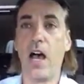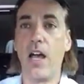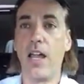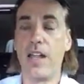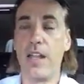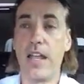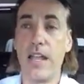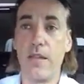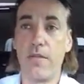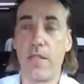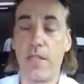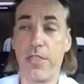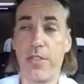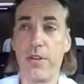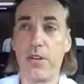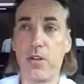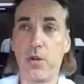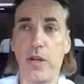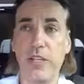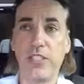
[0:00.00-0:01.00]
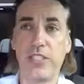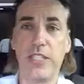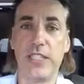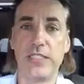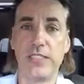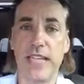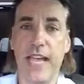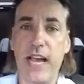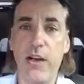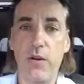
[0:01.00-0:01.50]
And then the third question
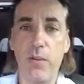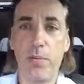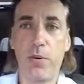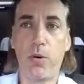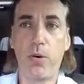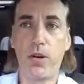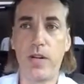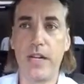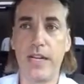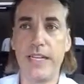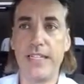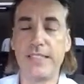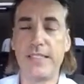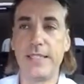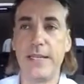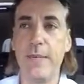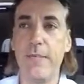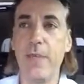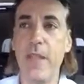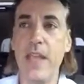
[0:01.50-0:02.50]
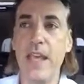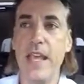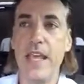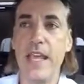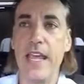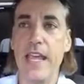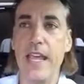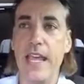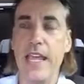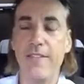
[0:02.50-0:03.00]
is, how important is it?
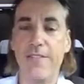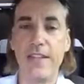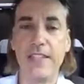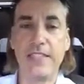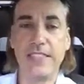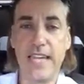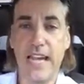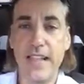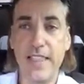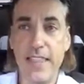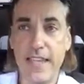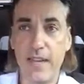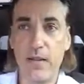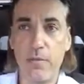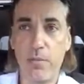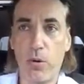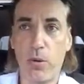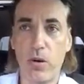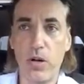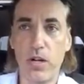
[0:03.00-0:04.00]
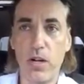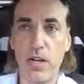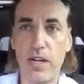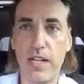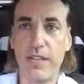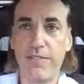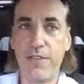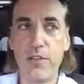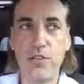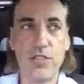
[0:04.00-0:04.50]
If it's not that
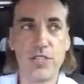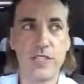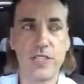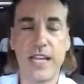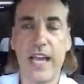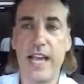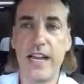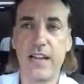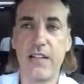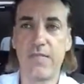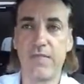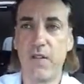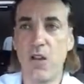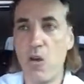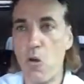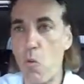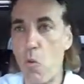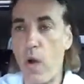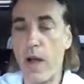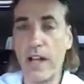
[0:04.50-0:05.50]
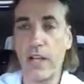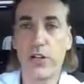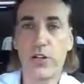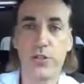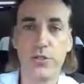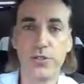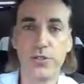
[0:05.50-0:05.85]
important, if you just kind of want to